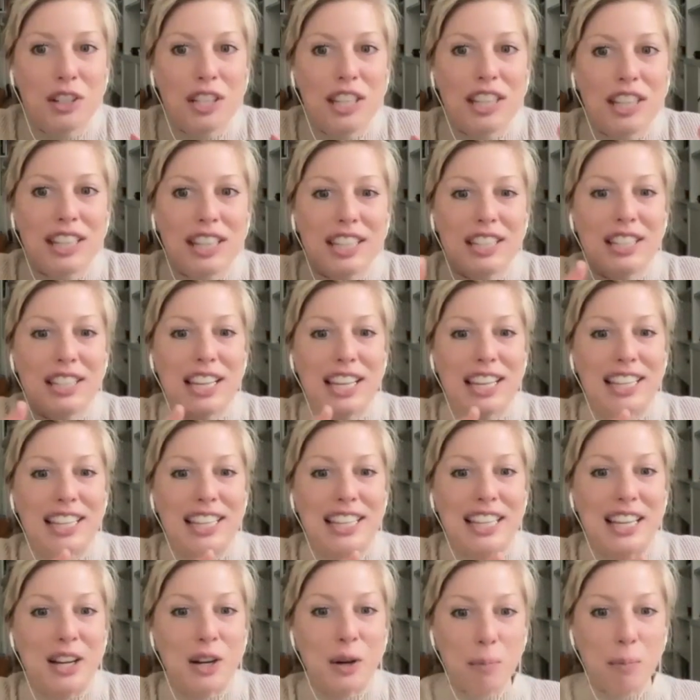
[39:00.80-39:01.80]
that
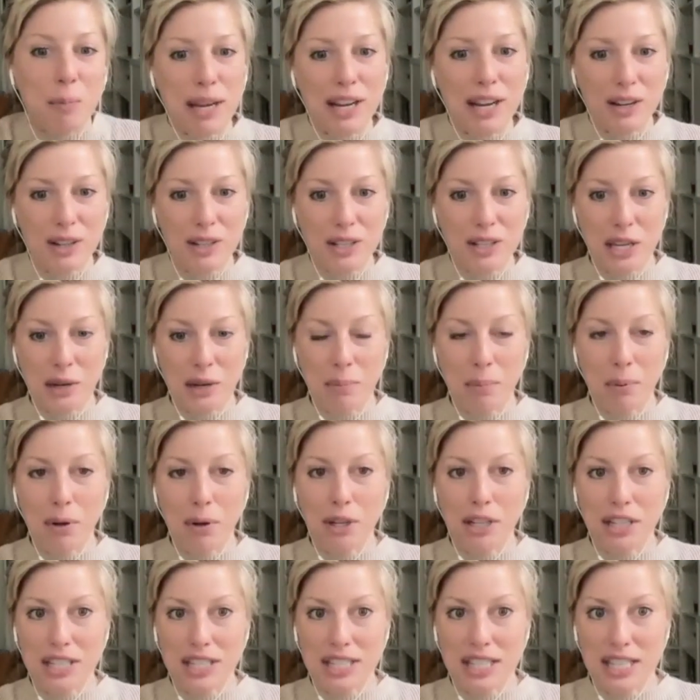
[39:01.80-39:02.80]
their parents had
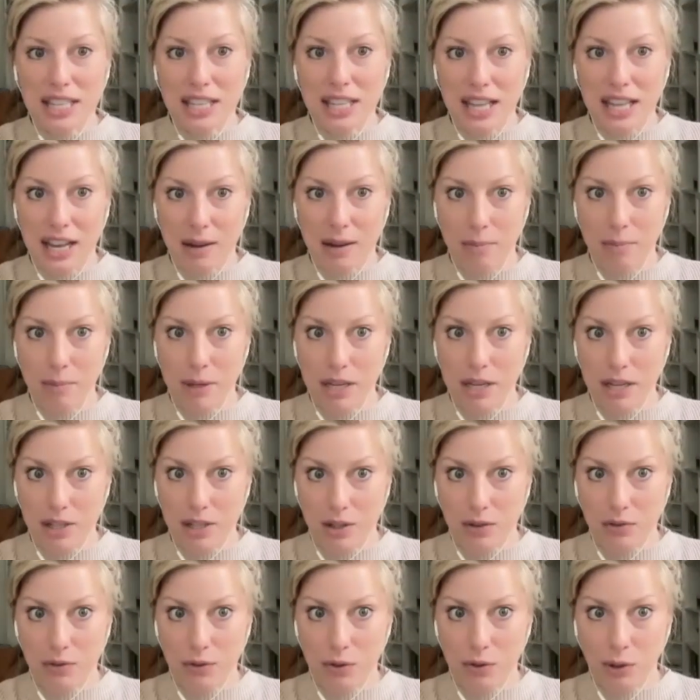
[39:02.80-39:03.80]
put into them because
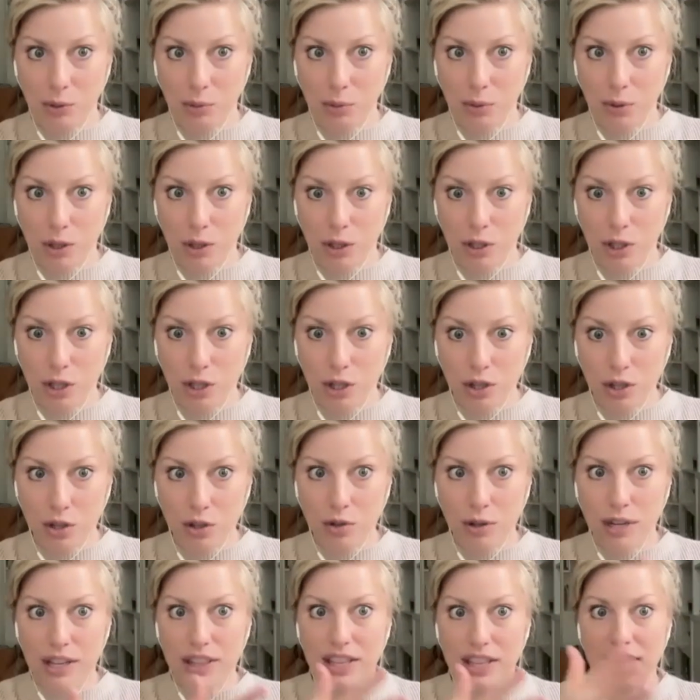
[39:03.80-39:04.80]
of World War II,
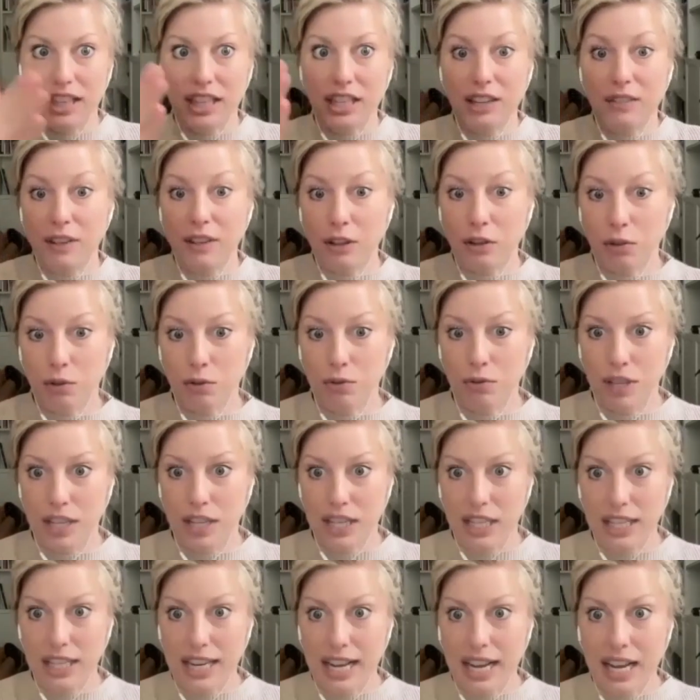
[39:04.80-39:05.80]
and then living through
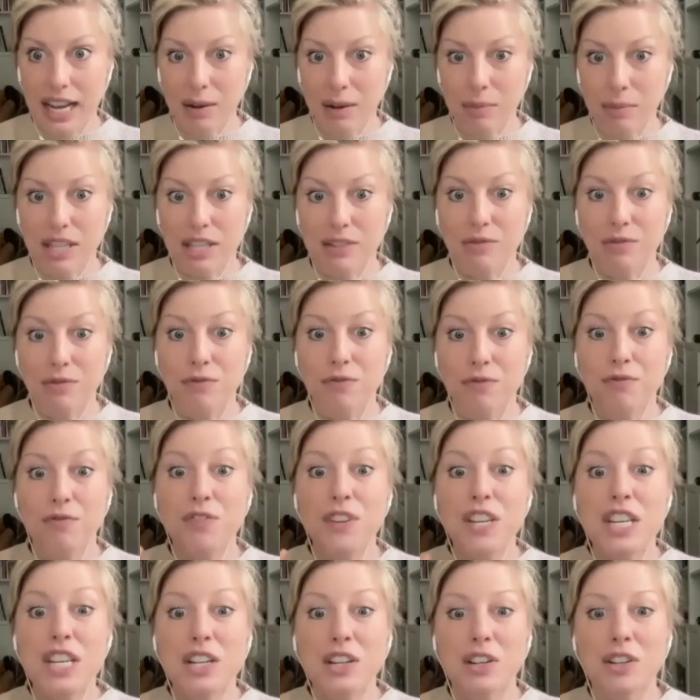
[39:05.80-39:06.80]
Vietnam, and the
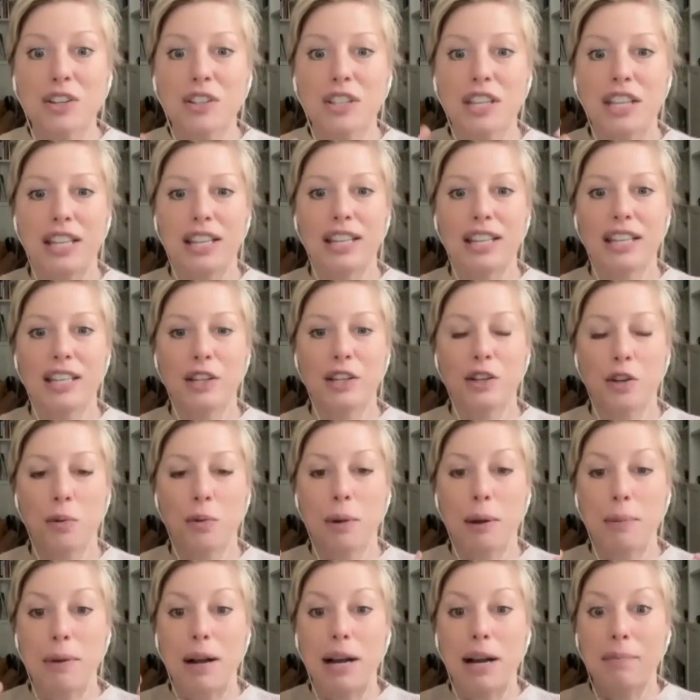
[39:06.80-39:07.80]
fear that,
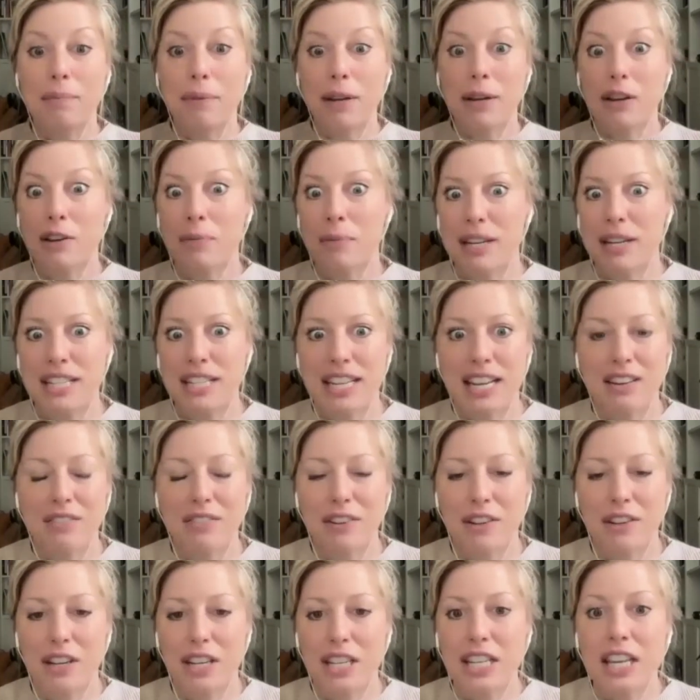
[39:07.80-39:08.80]
my mom married my dad
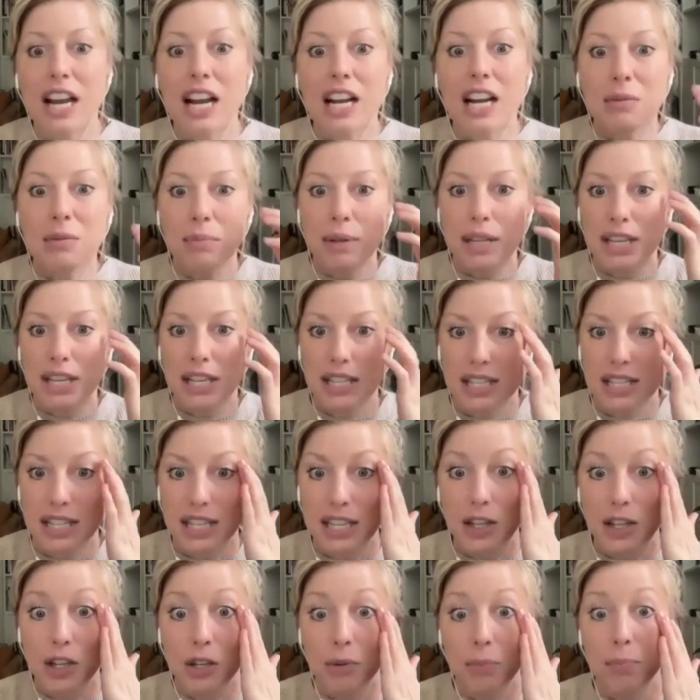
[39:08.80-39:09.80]
very young because
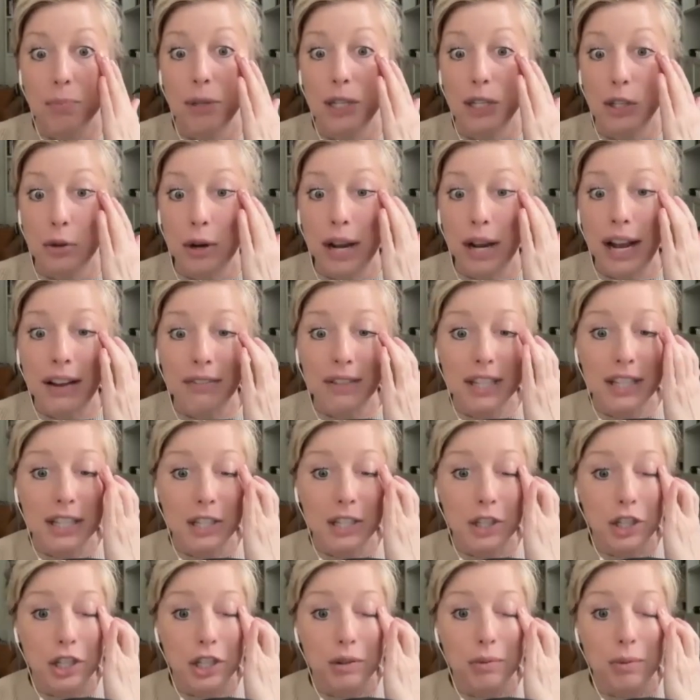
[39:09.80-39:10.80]
he could be drafted,
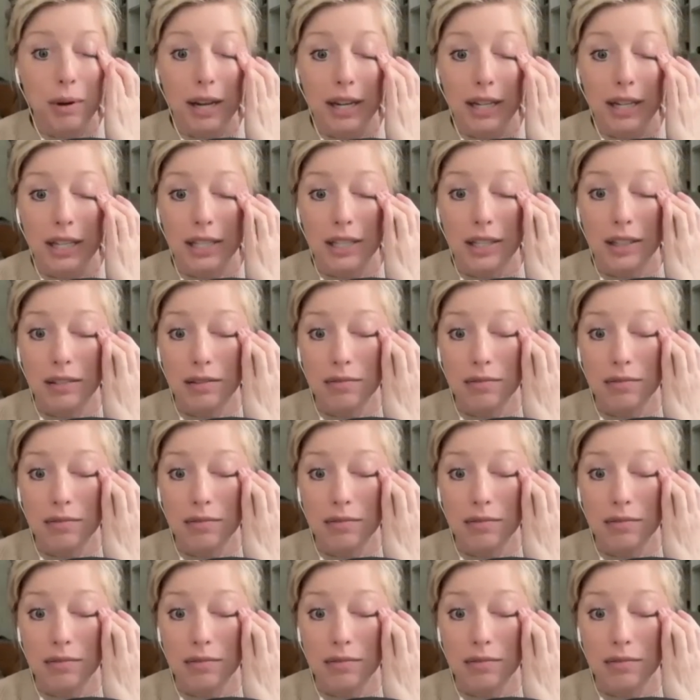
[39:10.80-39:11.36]
and she wanted